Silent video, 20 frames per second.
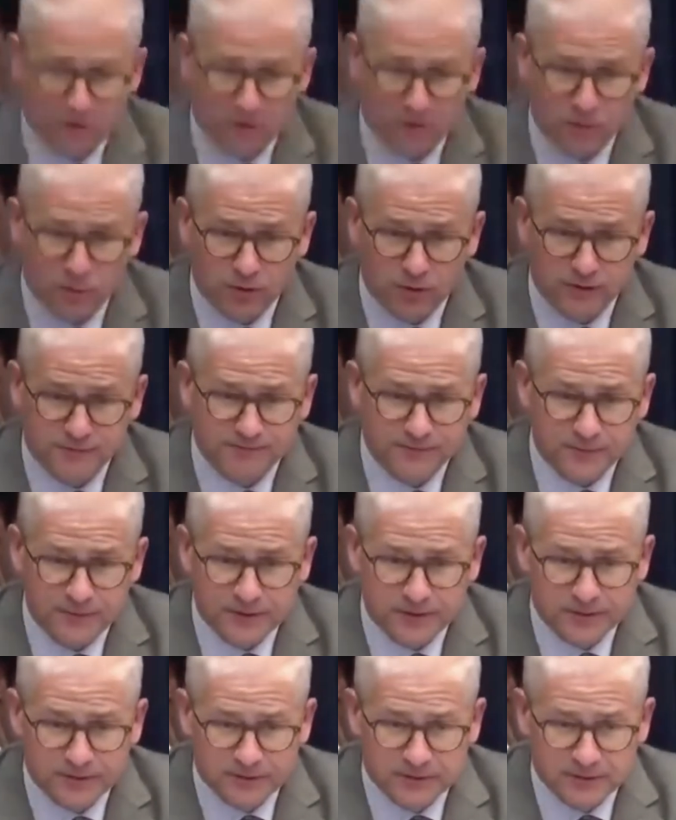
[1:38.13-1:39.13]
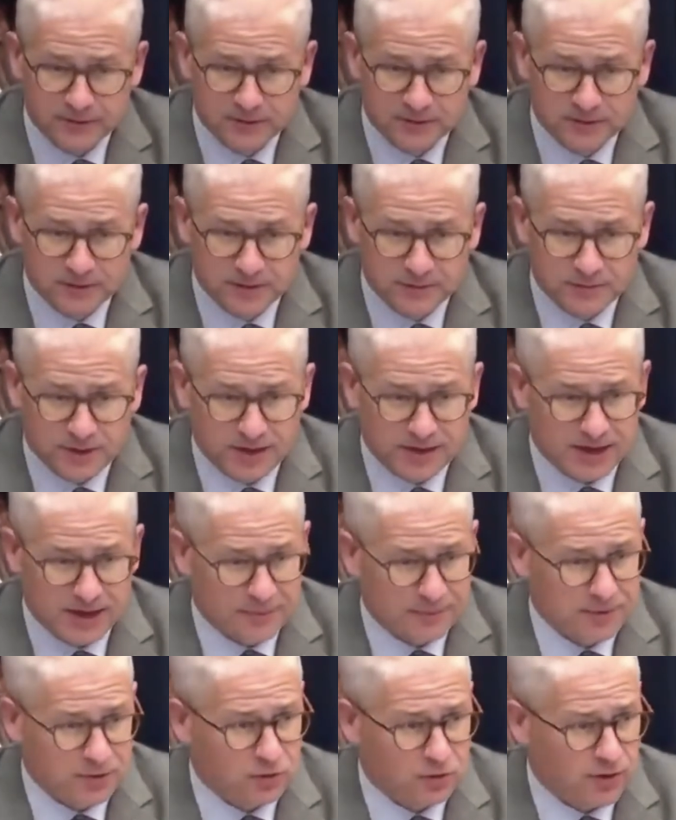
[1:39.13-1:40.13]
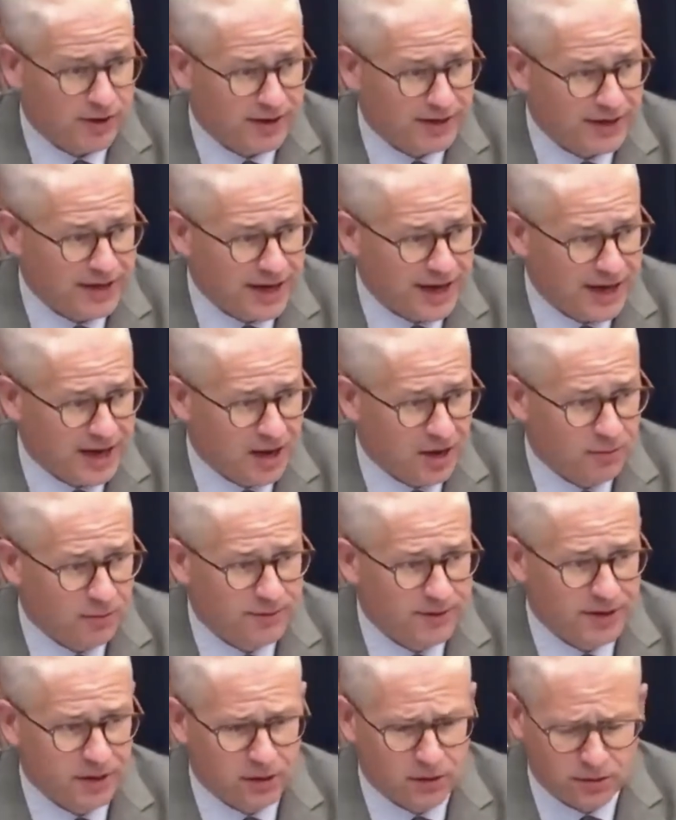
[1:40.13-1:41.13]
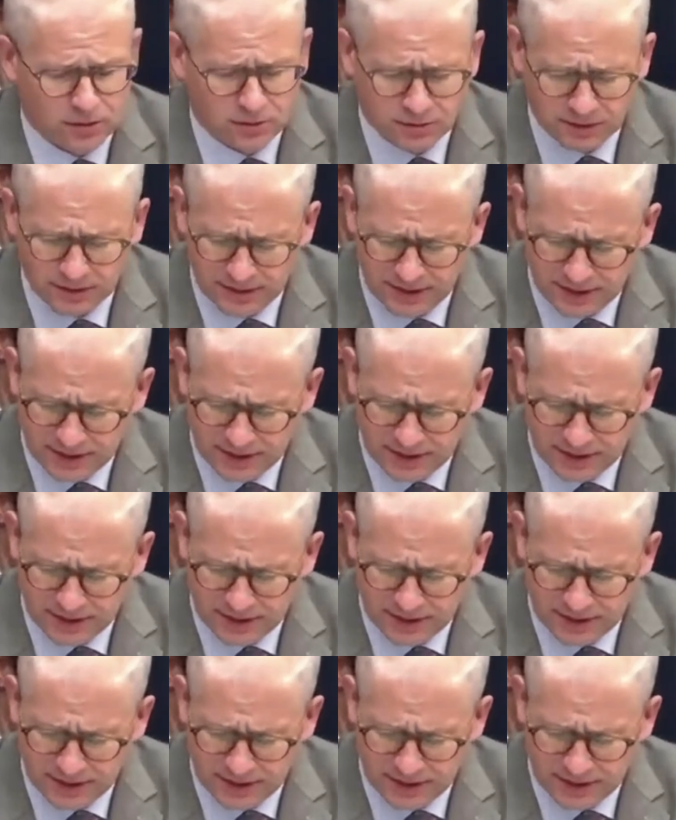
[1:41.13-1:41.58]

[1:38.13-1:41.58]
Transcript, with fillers: report? It may not be great now, but holy